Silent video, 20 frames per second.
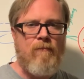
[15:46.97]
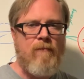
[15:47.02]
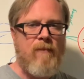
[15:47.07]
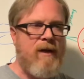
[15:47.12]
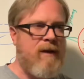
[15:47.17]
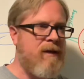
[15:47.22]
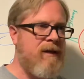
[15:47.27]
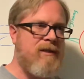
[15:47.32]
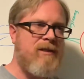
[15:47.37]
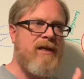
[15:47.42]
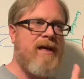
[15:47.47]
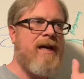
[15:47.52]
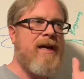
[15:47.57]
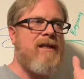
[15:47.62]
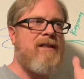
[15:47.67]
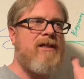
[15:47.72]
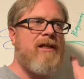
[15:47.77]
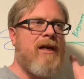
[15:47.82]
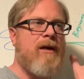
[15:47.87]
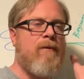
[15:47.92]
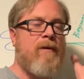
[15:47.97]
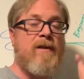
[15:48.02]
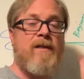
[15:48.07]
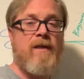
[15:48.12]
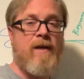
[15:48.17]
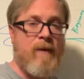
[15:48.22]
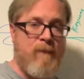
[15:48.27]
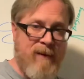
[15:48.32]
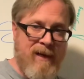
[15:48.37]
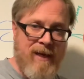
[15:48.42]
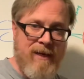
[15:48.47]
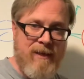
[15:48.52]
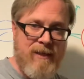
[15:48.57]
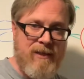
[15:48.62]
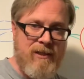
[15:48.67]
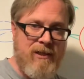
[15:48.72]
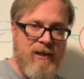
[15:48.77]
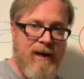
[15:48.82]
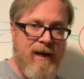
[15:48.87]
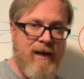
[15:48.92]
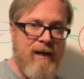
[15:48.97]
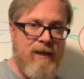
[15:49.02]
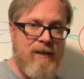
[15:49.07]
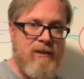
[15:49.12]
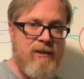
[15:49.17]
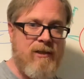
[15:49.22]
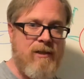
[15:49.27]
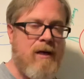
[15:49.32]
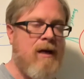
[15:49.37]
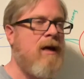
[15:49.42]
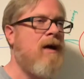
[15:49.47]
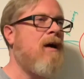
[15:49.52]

In this case, it was an appendicitis.